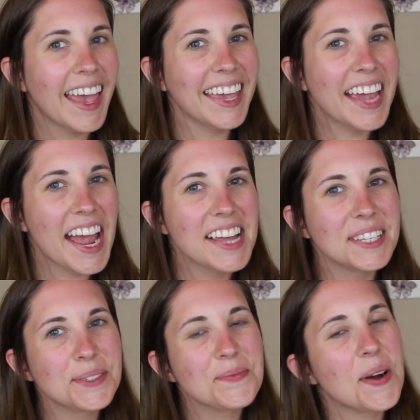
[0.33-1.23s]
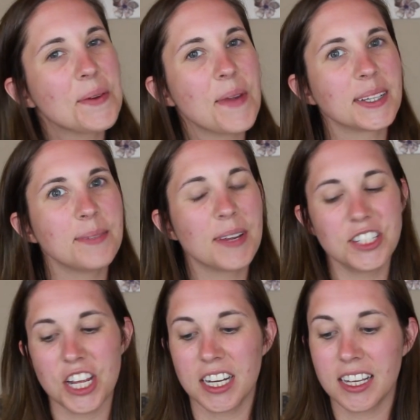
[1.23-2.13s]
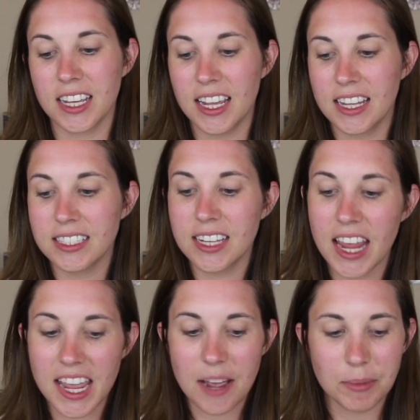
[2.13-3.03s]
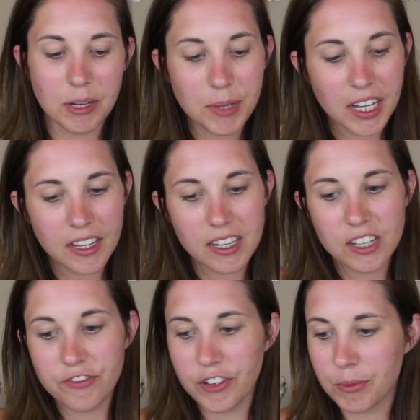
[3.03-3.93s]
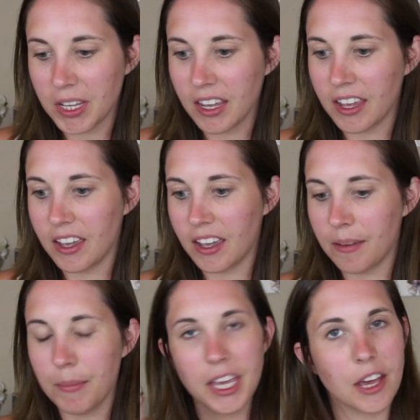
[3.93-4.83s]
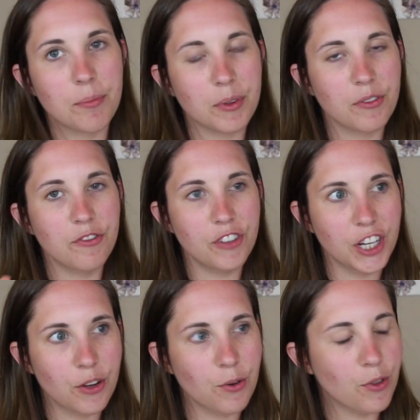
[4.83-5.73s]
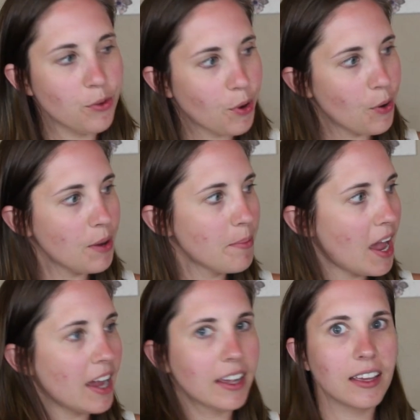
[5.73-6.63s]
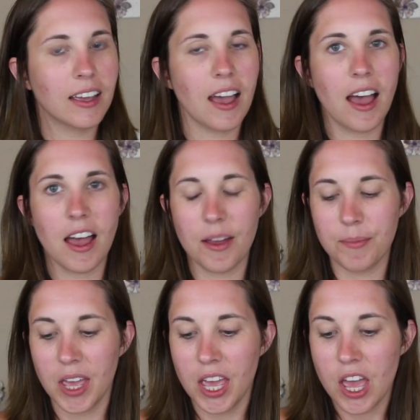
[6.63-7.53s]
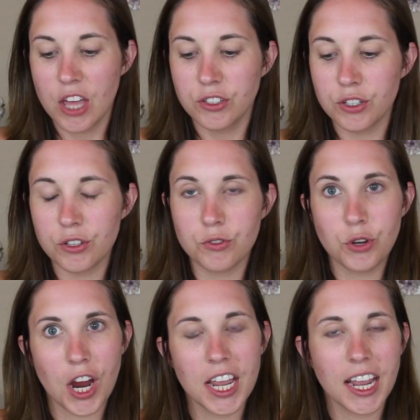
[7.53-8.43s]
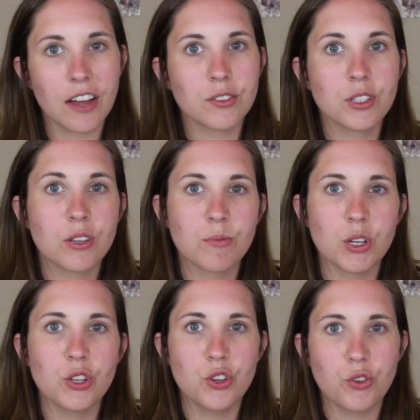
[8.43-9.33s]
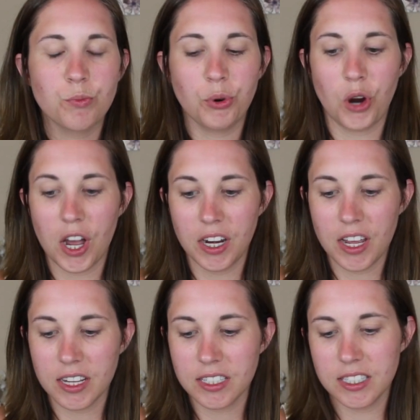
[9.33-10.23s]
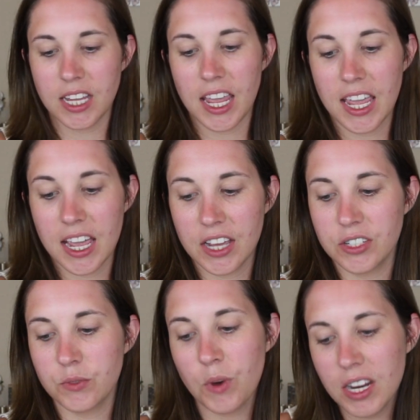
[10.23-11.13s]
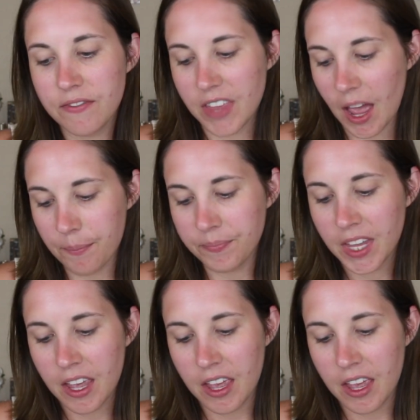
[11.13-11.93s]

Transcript: Hey guys, welcome back to my channel, and today I'm going to be filming a makeup video, throwing it back to trying out some new products, and one of them,